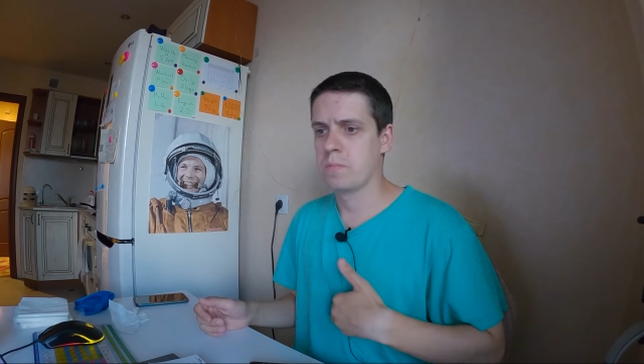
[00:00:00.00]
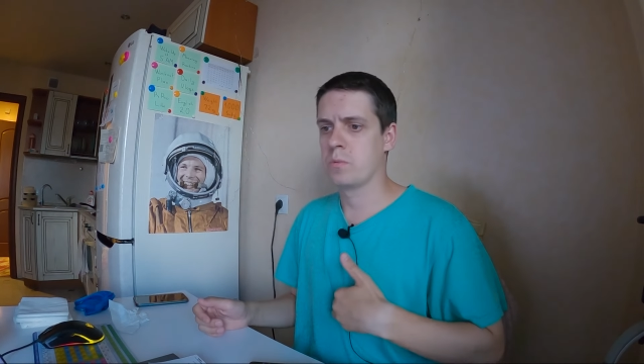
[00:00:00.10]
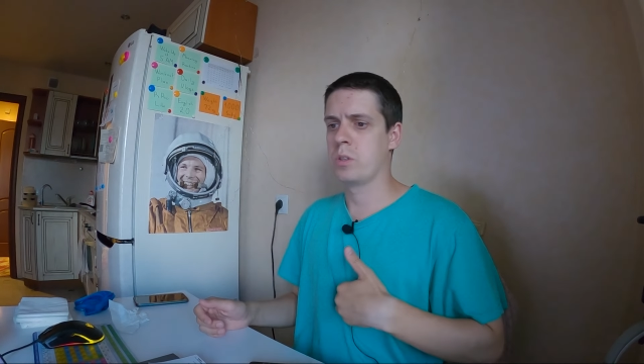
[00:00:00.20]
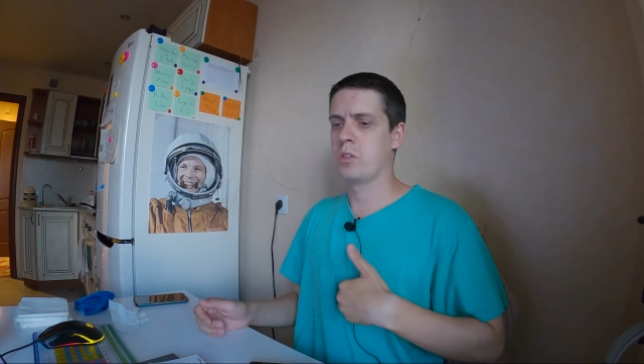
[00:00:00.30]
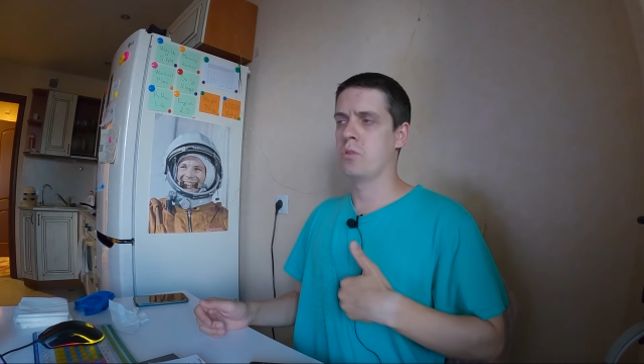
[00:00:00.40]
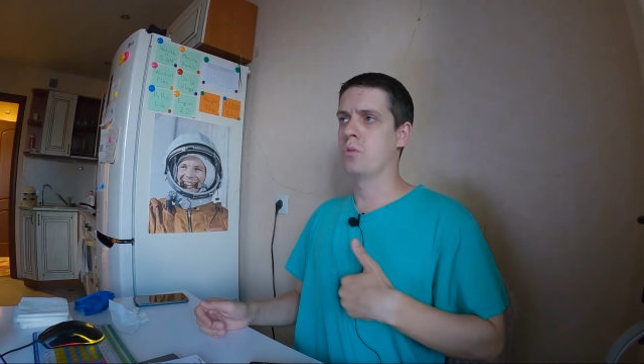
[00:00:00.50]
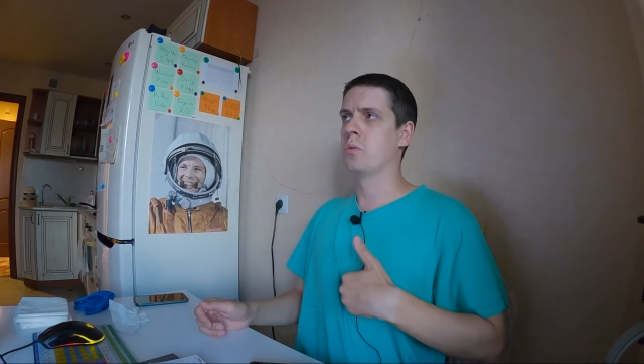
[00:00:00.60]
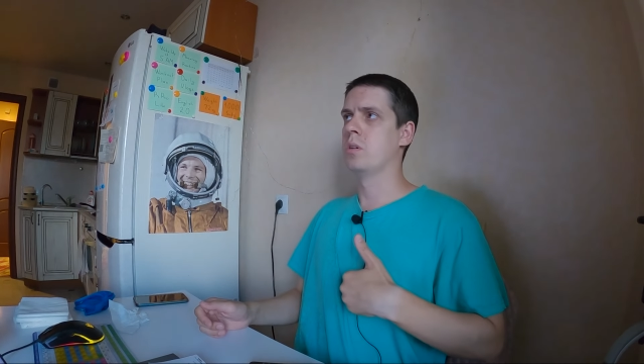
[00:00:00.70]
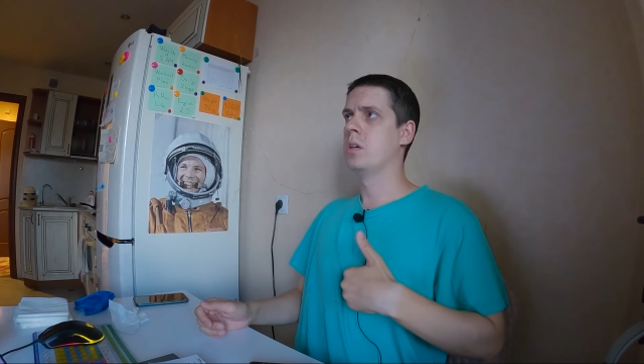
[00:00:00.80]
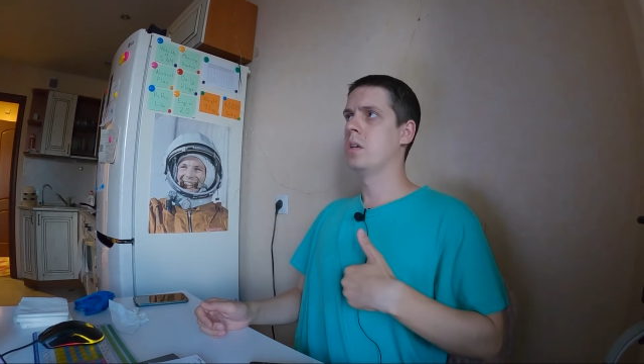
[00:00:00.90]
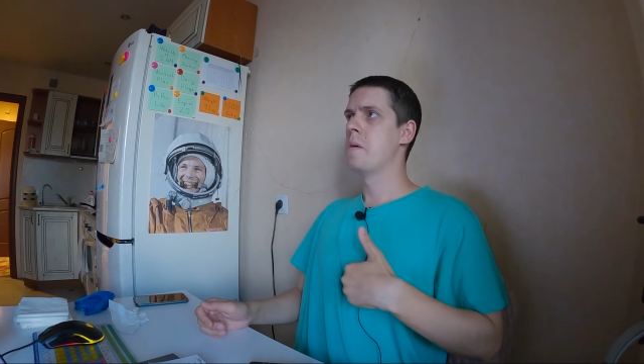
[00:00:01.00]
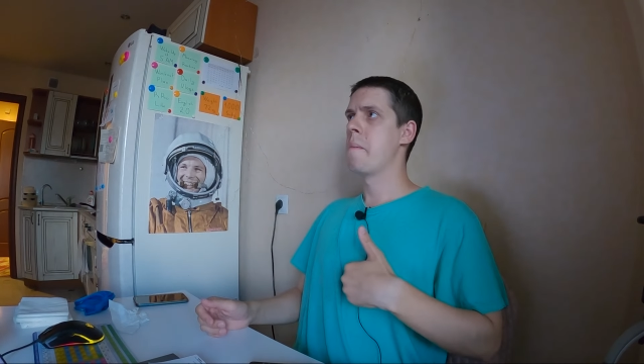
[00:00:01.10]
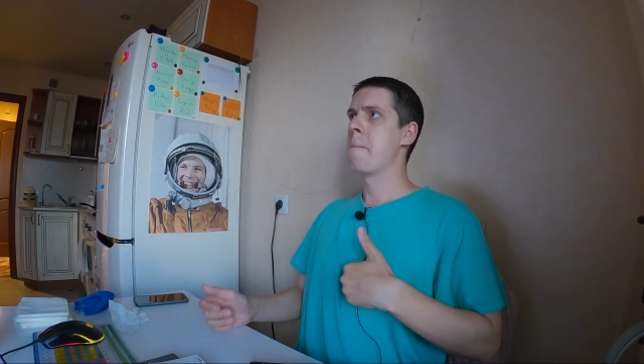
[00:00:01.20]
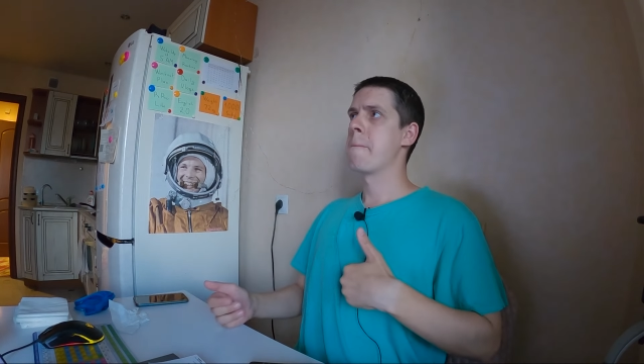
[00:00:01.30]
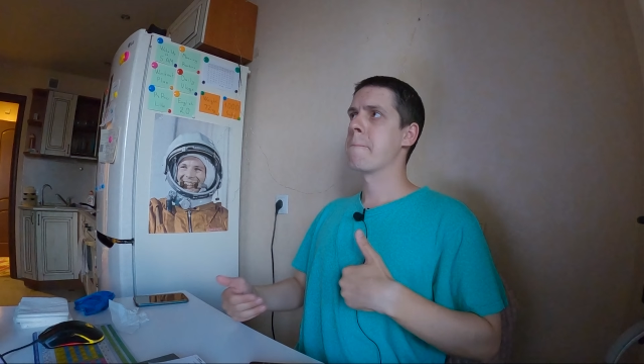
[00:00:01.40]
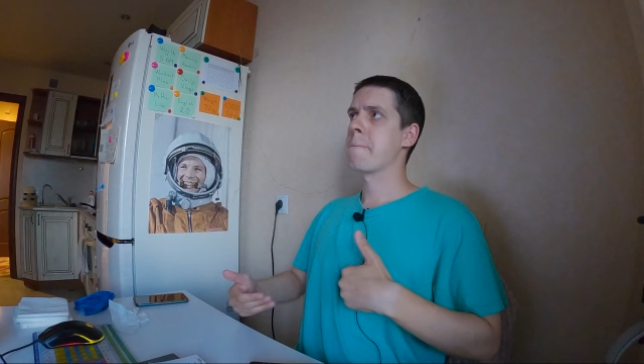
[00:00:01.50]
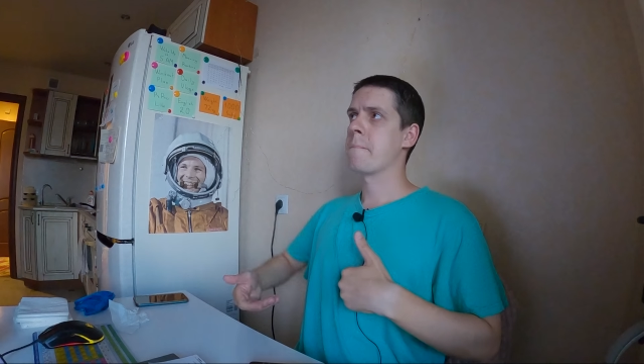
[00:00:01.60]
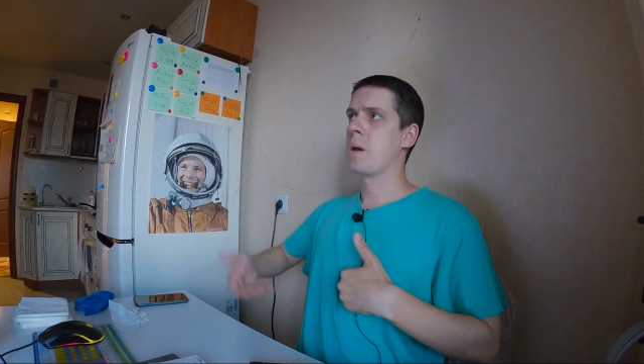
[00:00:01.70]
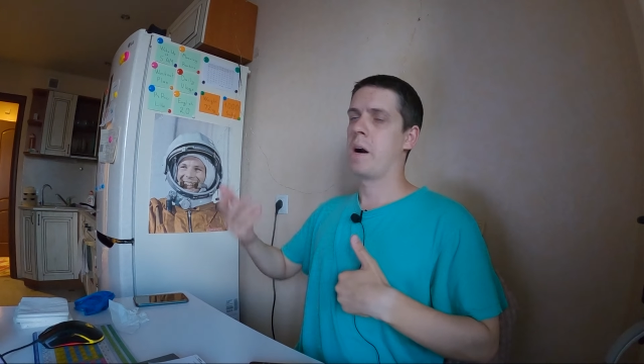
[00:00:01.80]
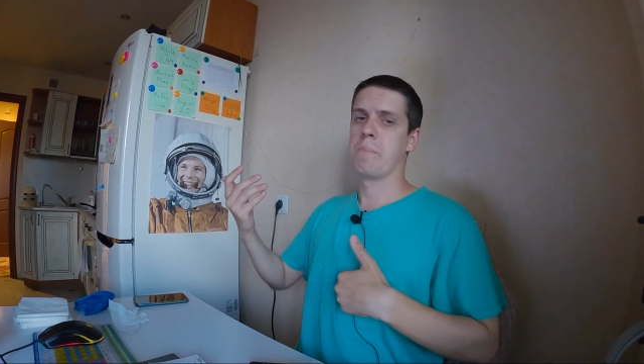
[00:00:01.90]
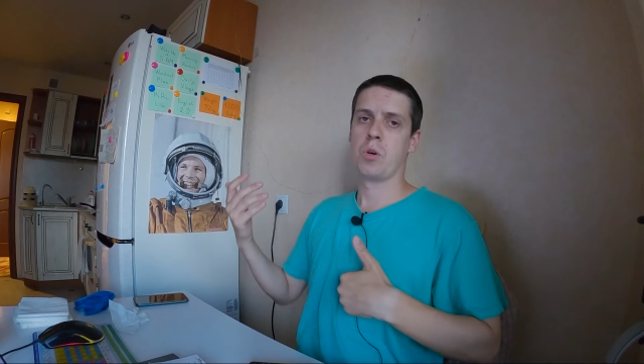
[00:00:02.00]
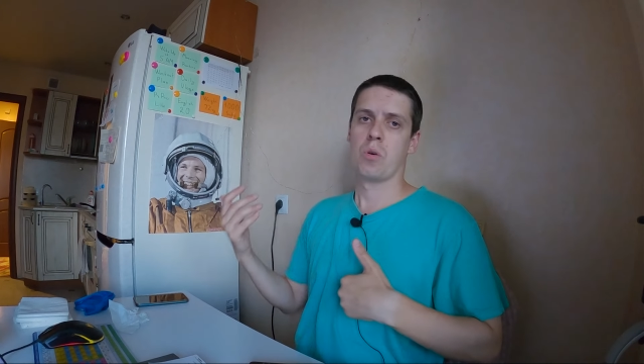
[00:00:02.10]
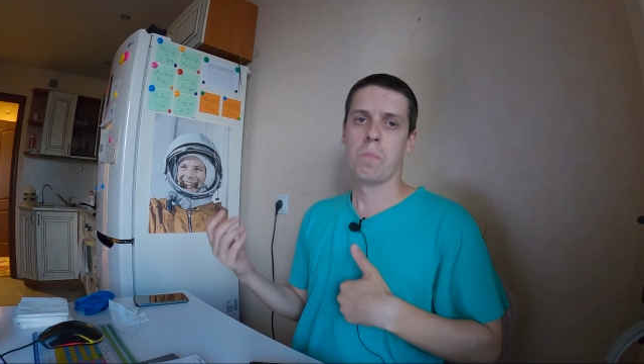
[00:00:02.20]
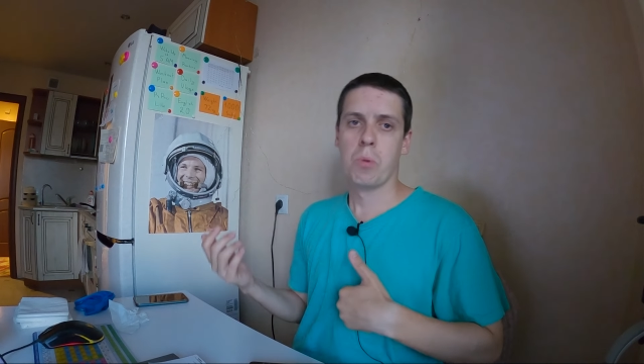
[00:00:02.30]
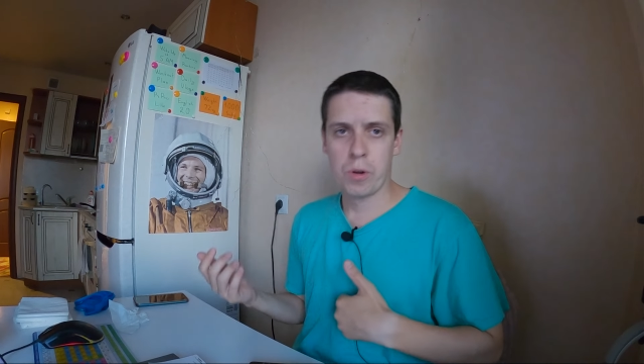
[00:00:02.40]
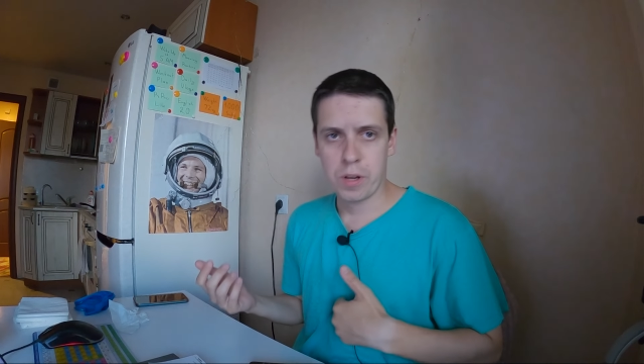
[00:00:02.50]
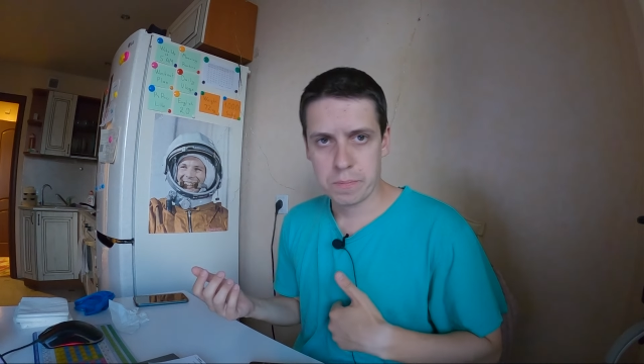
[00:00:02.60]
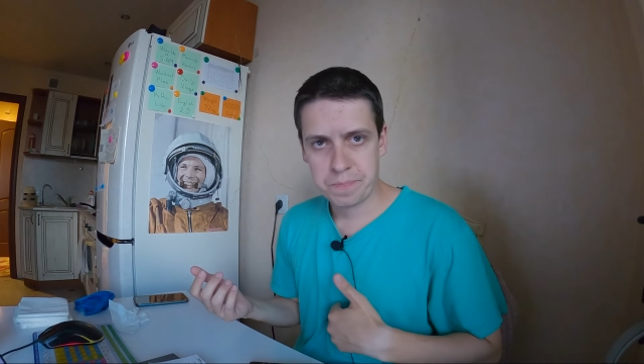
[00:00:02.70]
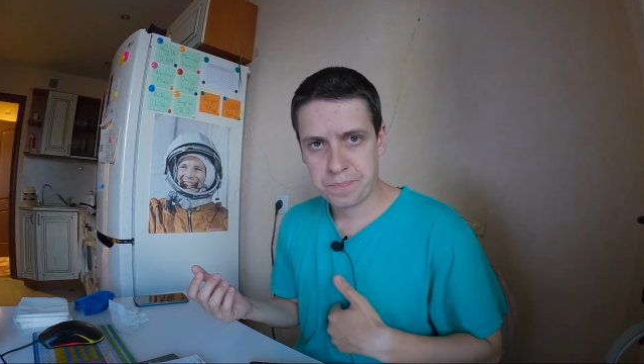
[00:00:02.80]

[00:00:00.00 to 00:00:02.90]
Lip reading: when you up your body,